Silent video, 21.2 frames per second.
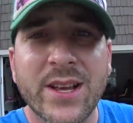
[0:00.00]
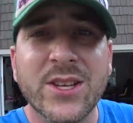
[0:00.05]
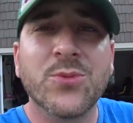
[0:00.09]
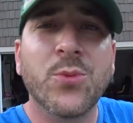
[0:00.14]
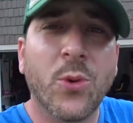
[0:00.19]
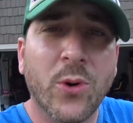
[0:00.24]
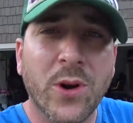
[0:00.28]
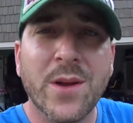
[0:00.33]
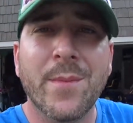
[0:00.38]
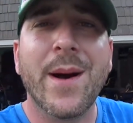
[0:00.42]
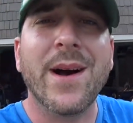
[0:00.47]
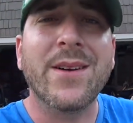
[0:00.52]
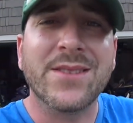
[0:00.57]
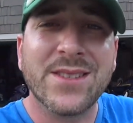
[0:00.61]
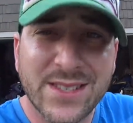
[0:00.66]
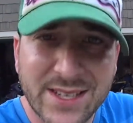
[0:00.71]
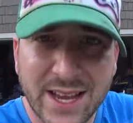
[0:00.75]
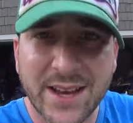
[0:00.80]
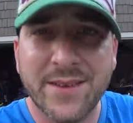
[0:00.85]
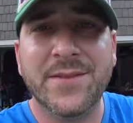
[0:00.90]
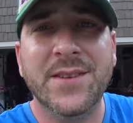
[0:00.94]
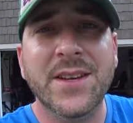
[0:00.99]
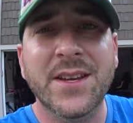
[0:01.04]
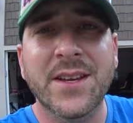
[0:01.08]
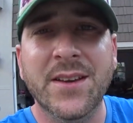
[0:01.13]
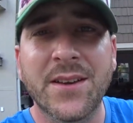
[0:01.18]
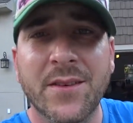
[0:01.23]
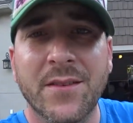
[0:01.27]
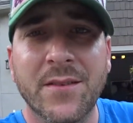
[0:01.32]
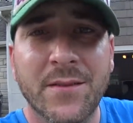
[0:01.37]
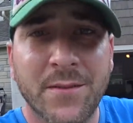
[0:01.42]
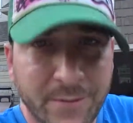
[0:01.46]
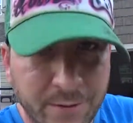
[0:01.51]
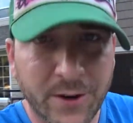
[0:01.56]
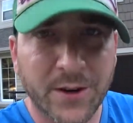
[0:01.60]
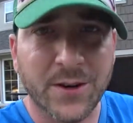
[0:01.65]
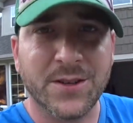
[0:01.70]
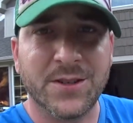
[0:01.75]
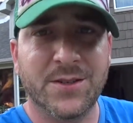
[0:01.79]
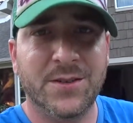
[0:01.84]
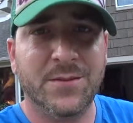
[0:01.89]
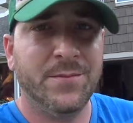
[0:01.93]
is worry about safety
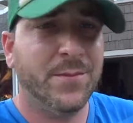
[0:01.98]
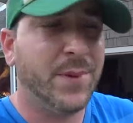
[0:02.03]
first,